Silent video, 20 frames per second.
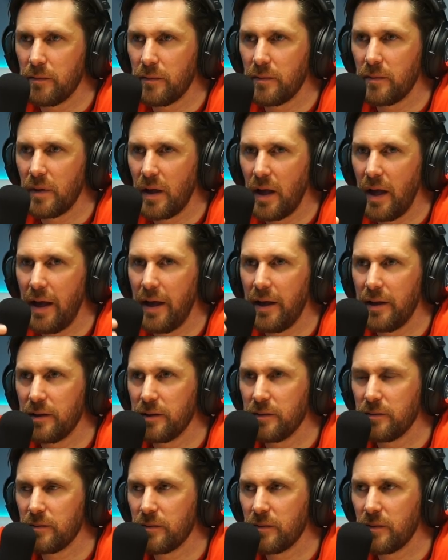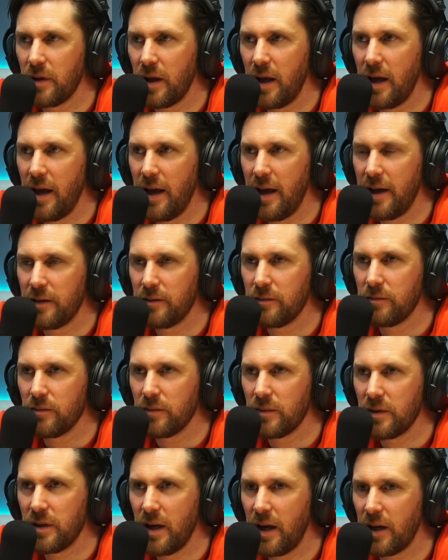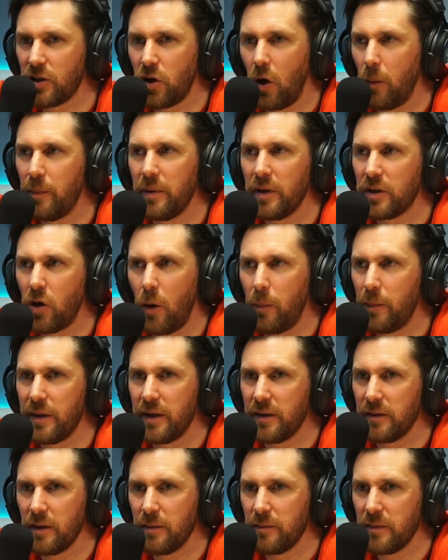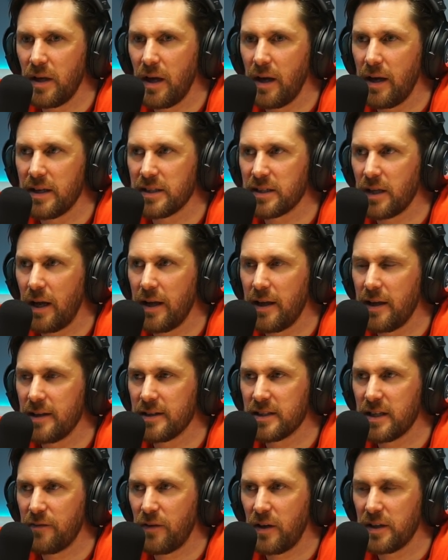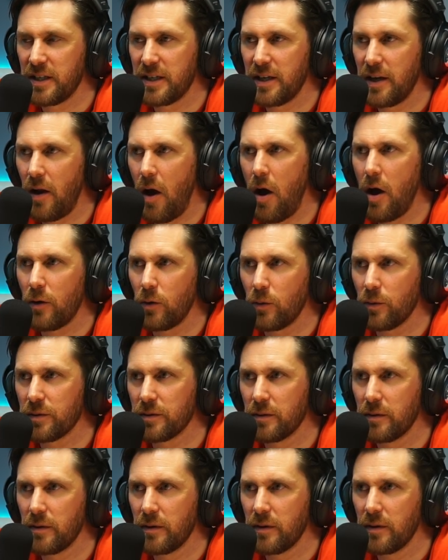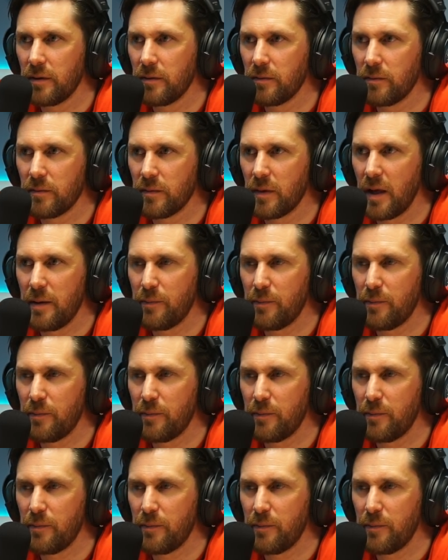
Yeah, it's and, just cool, isn't it? And it yeah, cop- matter, copying them. Yeah. yeah. it's like as if I did an Arnold. Yeah.